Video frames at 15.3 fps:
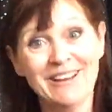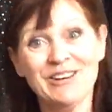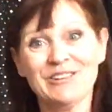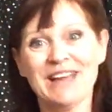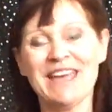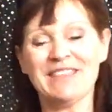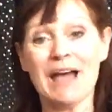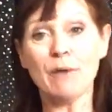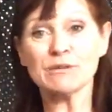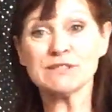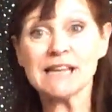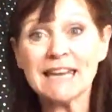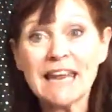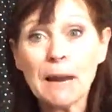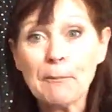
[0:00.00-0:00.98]
Okay, that was
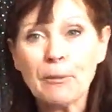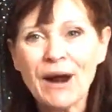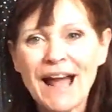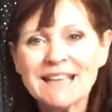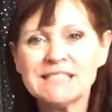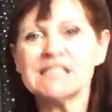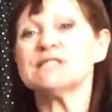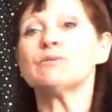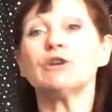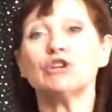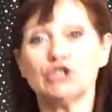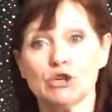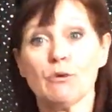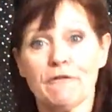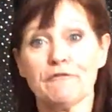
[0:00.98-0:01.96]
a little practice. We're
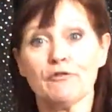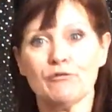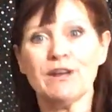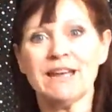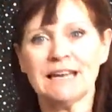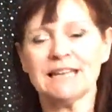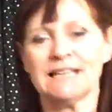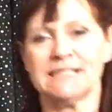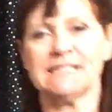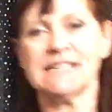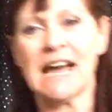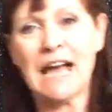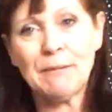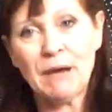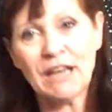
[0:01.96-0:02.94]
going to do it for real this
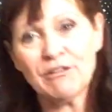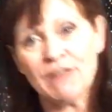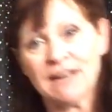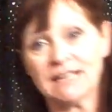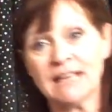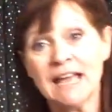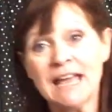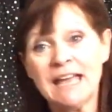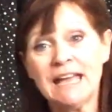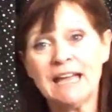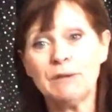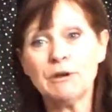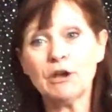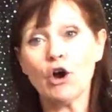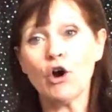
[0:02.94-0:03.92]
time. Are you ready?
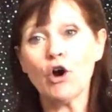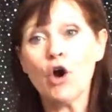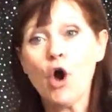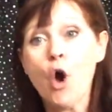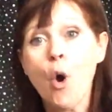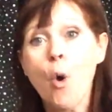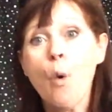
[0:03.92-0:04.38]
Here we go.